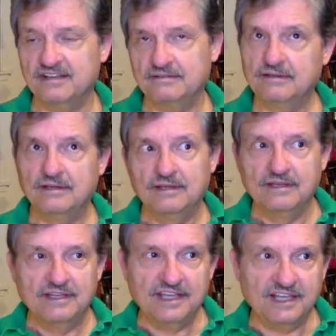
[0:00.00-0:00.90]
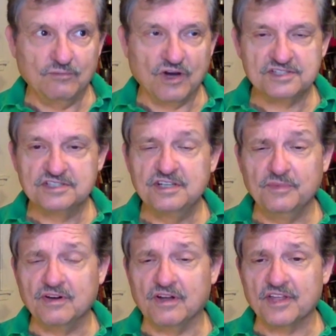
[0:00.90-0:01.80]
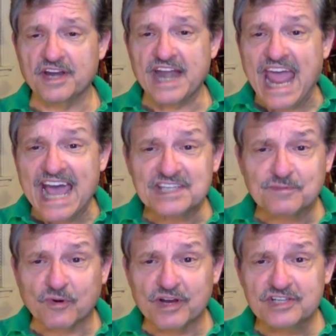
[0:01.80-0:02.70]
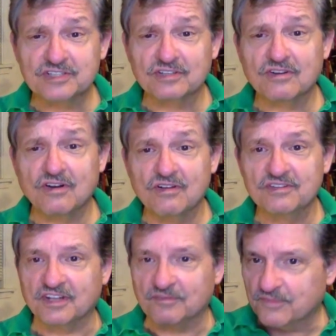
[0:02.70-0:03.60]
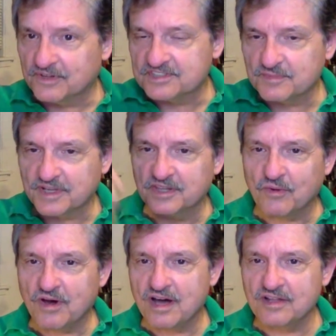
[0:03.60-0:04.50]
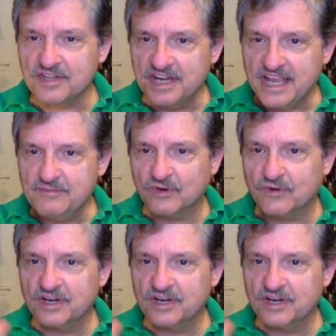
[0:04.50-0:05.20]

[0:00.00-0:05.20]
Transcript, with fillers: a in Washington we call it an aspirational goal. You'll put something on the wall and then aim